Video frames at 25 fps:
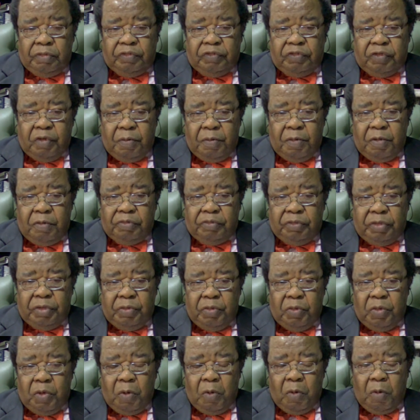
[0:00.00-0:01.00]
some
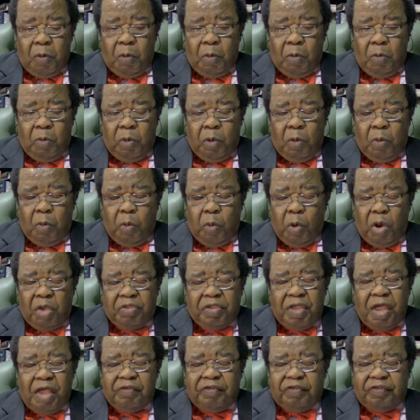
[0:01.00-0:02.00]

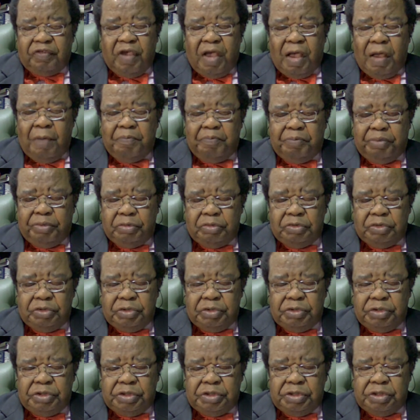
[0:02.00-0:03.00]
what has
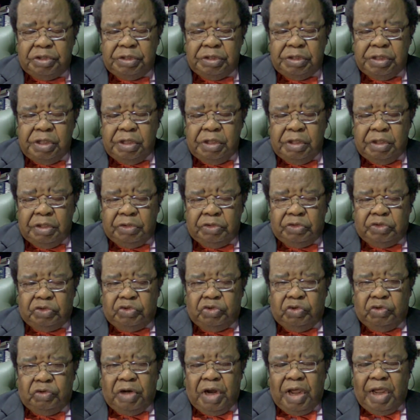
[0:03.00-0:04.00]
happened
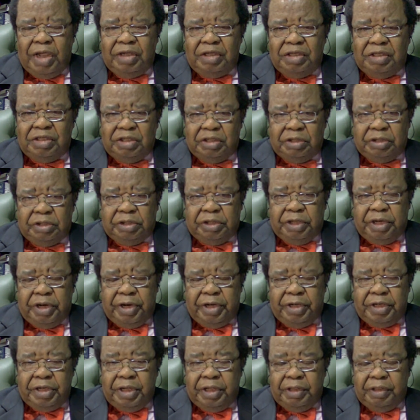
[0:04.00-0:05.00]
to
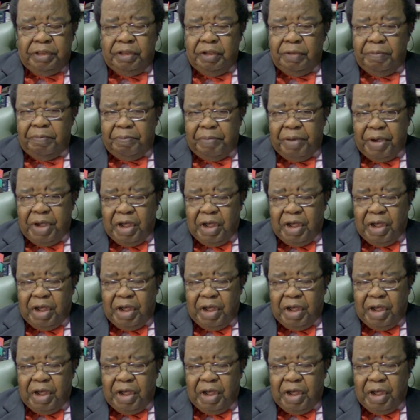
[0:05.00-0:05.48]
Nigeria in the